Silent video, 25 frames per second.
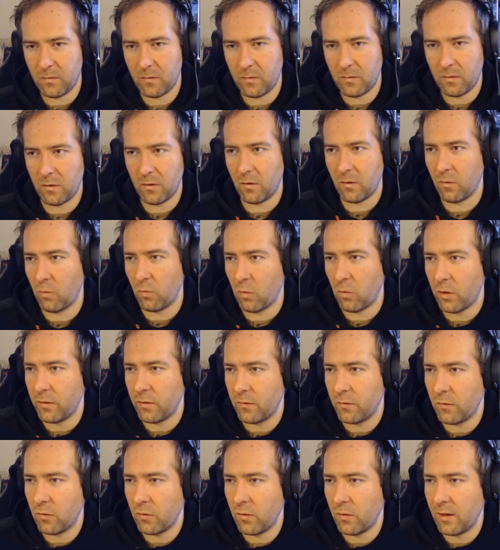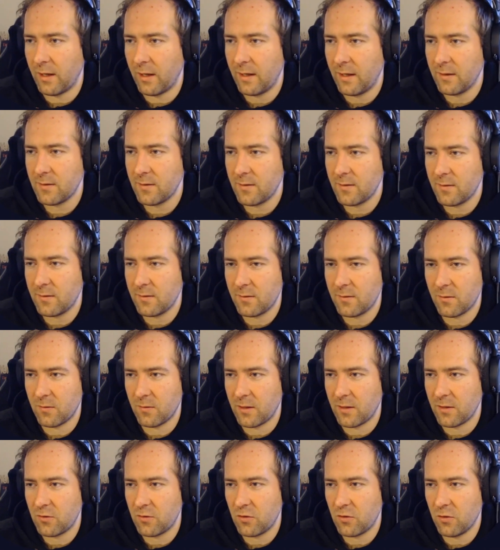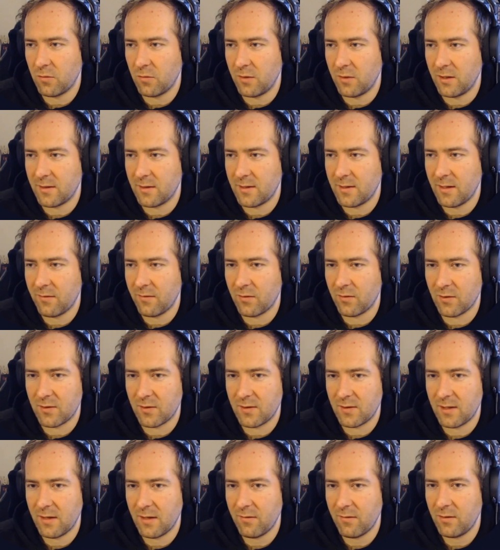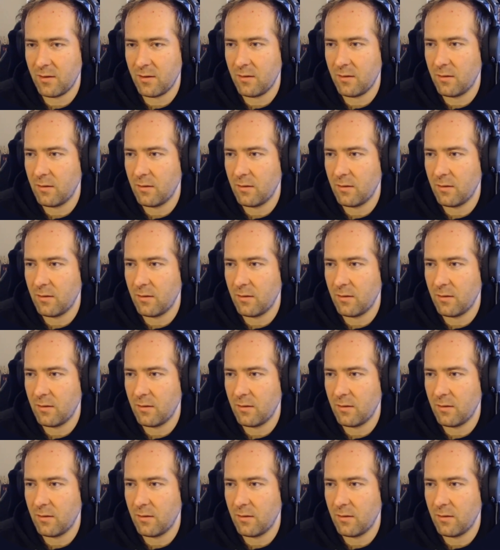the 1 to last. So that should be 7, 7.